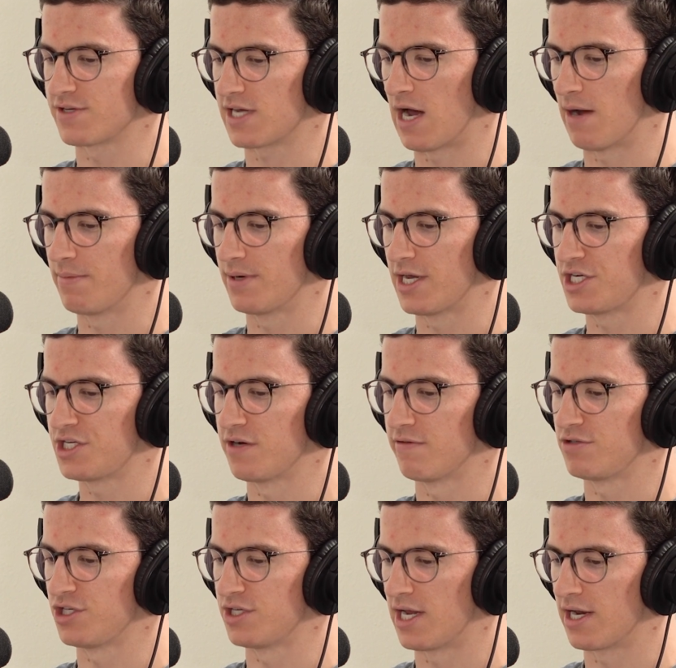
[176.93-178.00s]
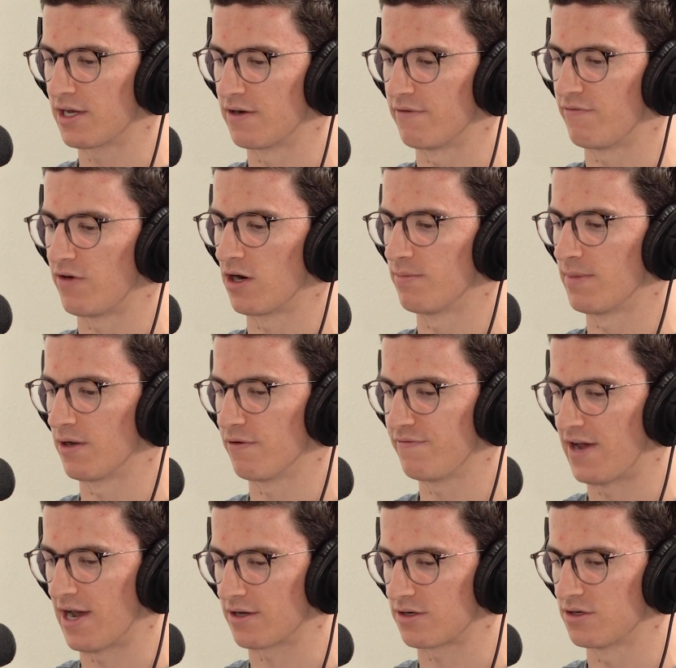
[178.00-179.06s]
a combination of genetic and environmental
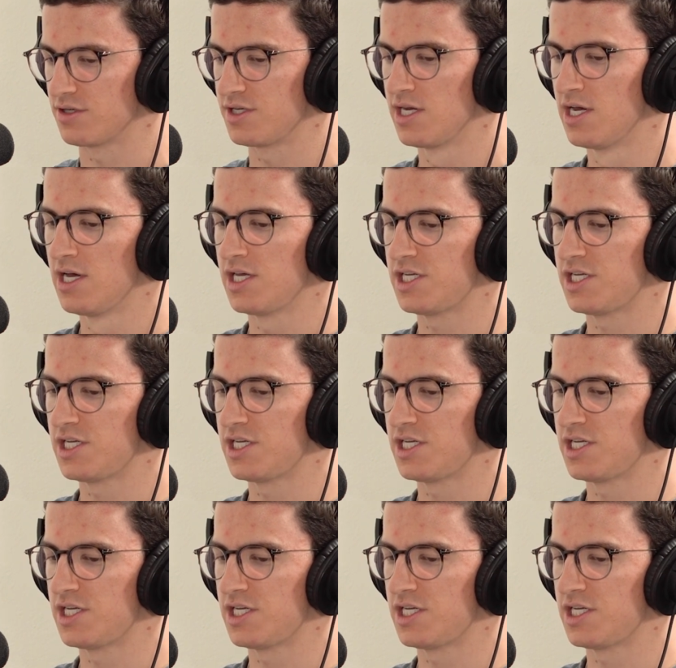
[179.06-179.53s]
factors.